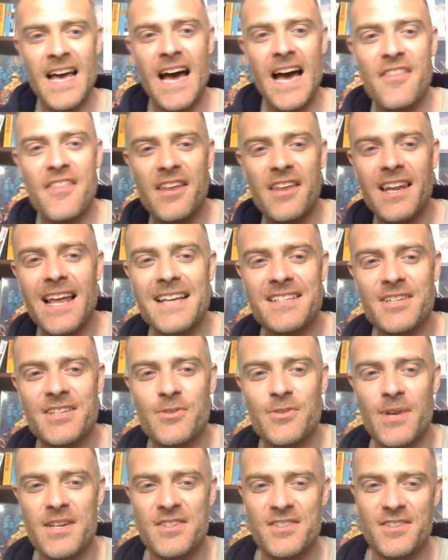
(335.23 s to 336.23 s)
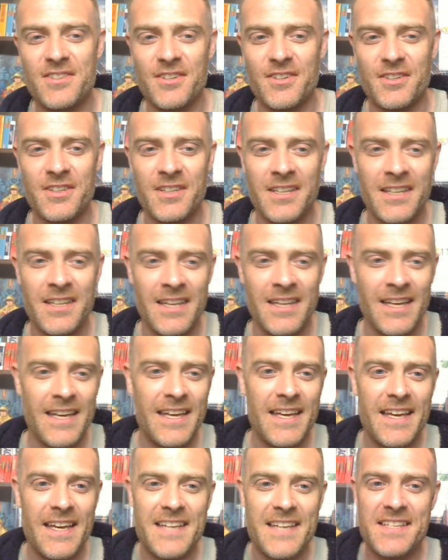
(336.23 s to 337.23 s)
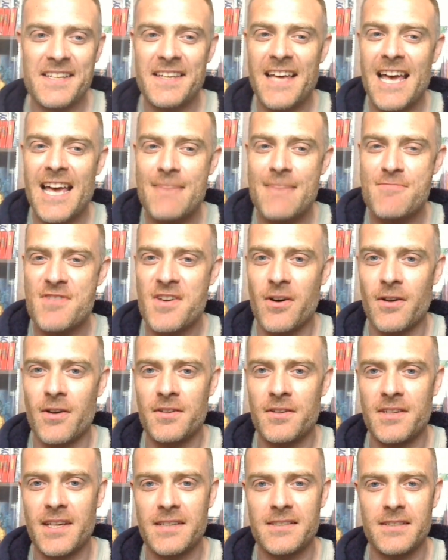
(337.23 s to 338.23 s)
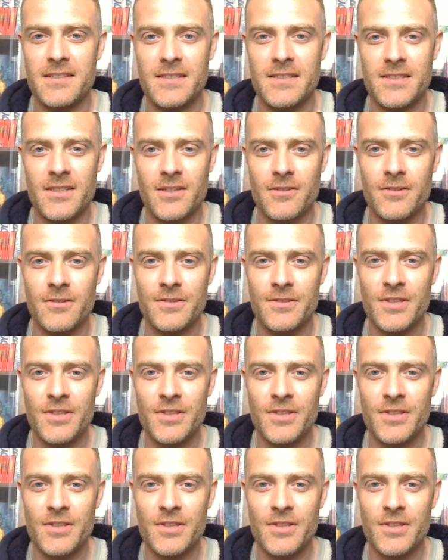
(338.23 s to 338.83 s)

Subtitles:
And the last question is a game you got addicted to.